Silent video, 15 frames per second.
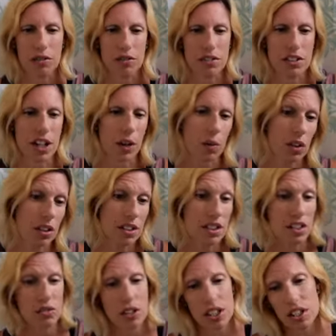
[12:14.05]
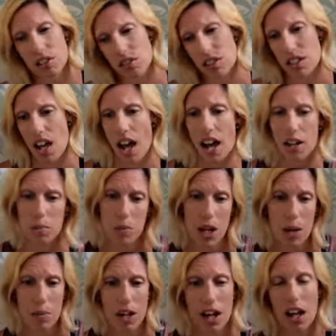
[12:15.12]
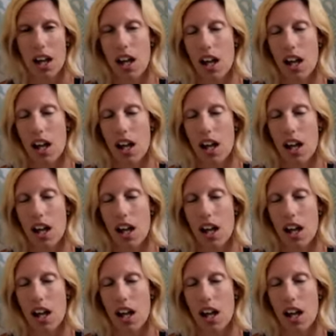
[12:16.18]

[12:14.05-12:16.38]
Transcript: and was like, well, this is what you said, and blah, blah.